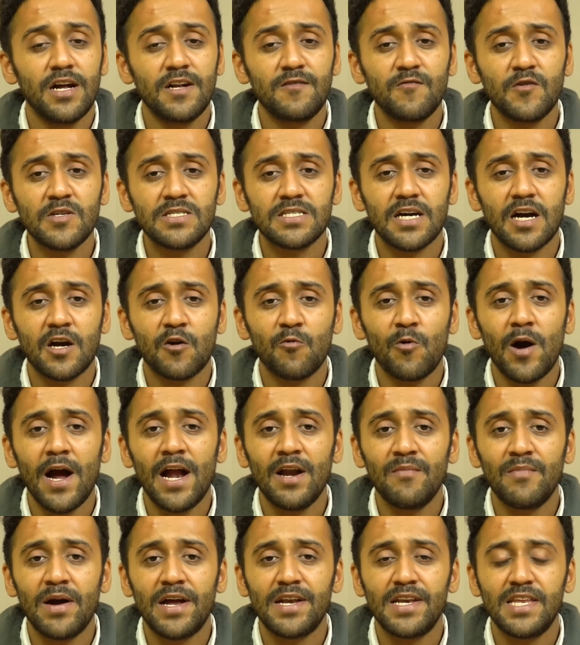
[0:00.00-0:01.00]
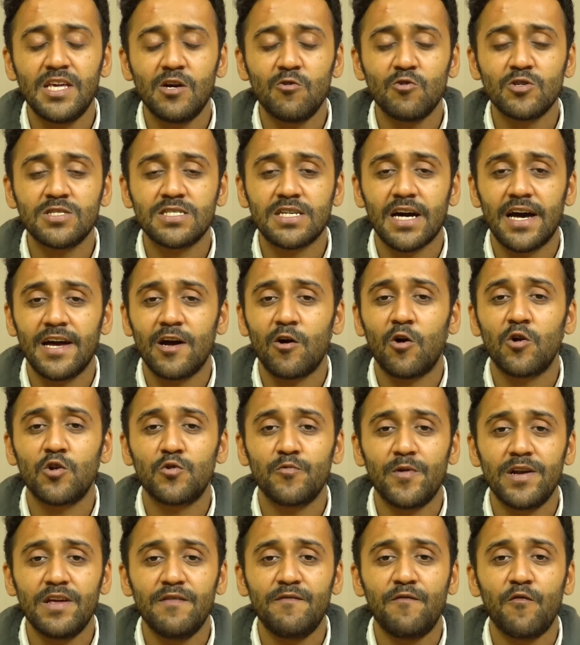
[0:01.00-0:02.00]
It was acquired by NeoSky on
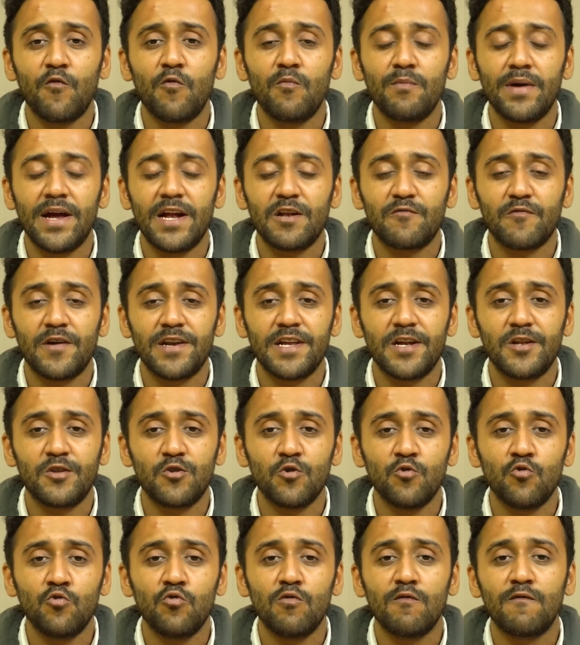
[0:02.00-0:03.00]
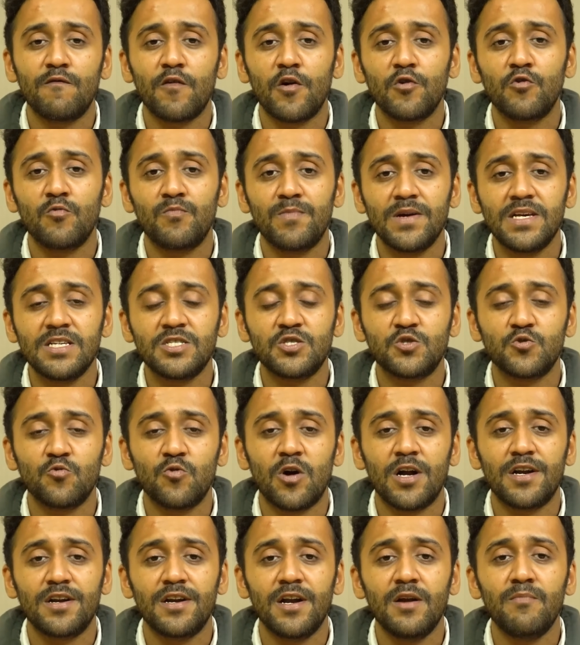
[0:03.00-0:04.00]
24 May 22 for Rs.
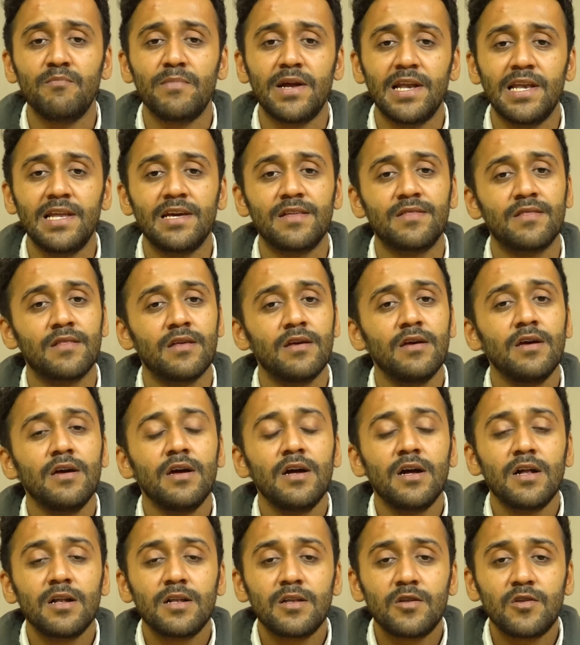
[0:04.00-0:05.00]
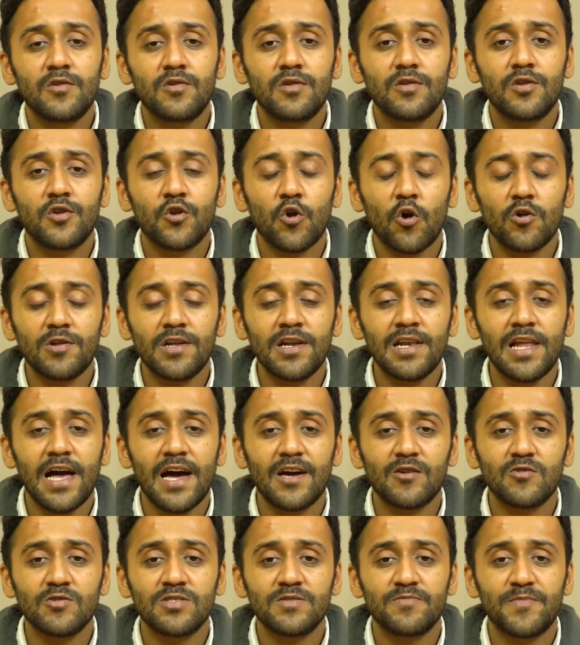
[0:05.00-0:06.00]
200 million. Throttle
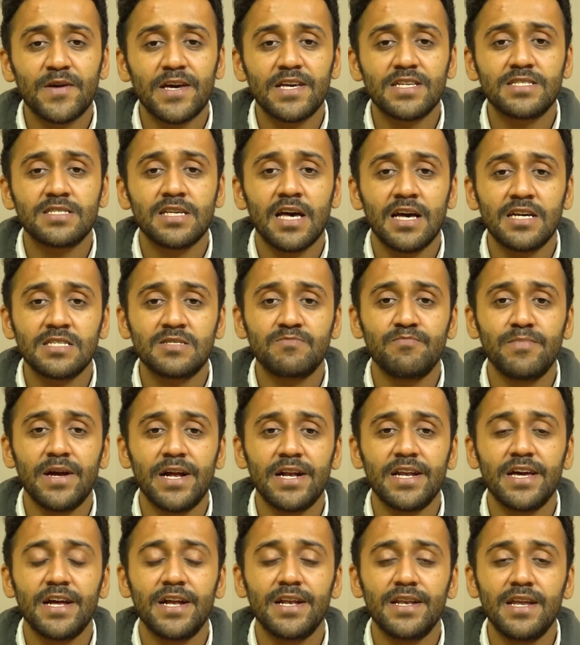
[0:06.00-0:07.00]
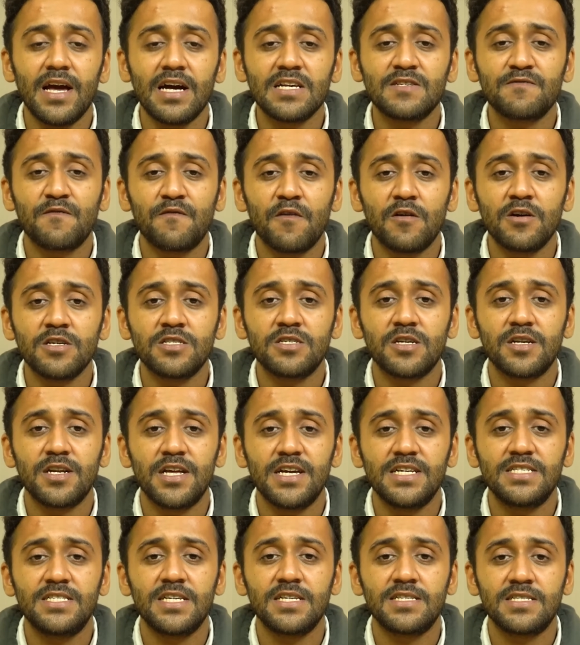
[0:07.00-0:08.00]
Aerospace has made India's first
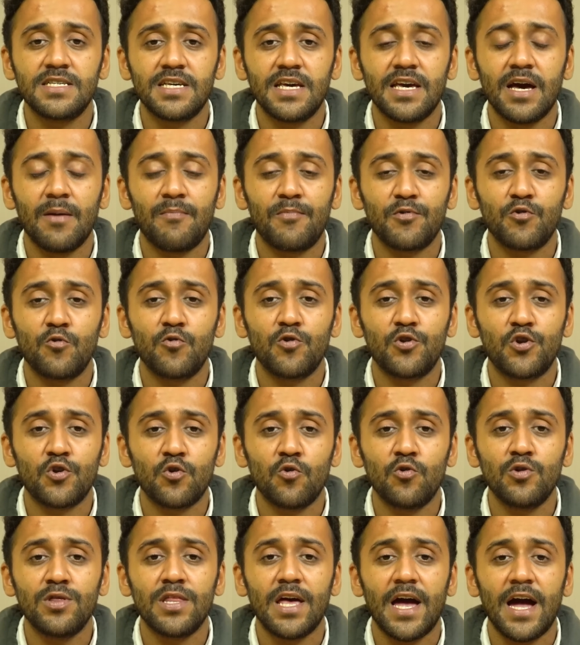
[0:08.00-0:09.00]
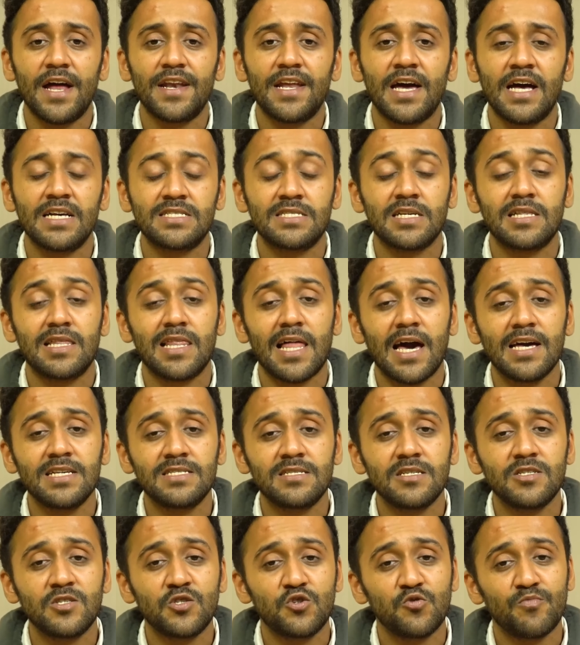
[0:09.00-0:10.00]
DGCA-approved drone and has a
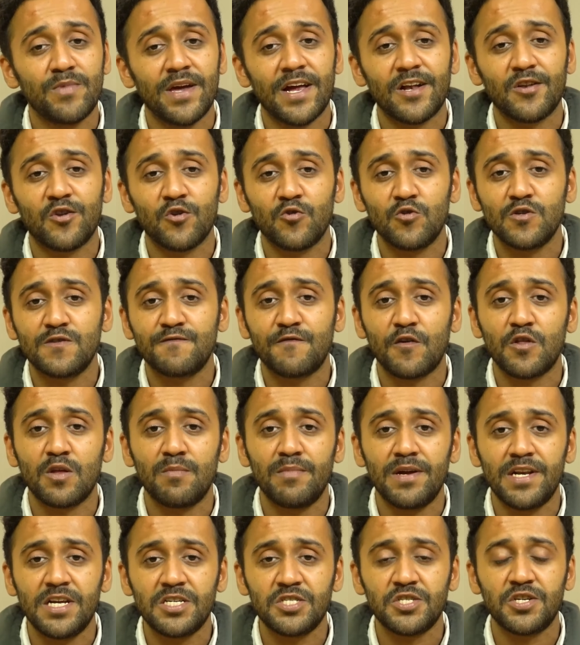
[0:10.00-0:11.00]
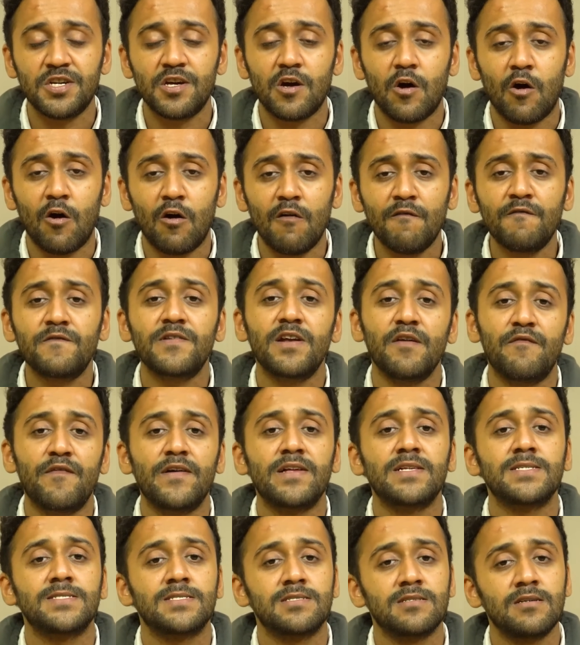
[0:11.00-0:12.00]
license to make drones for the Ministry of
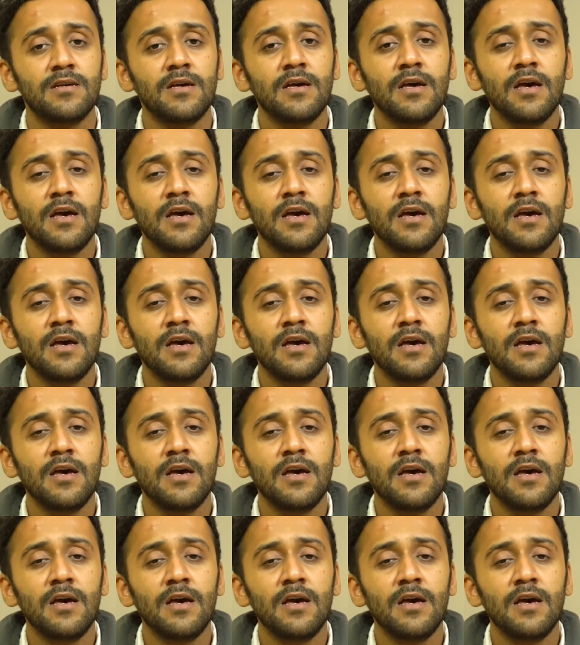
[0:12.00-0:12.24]
Defense.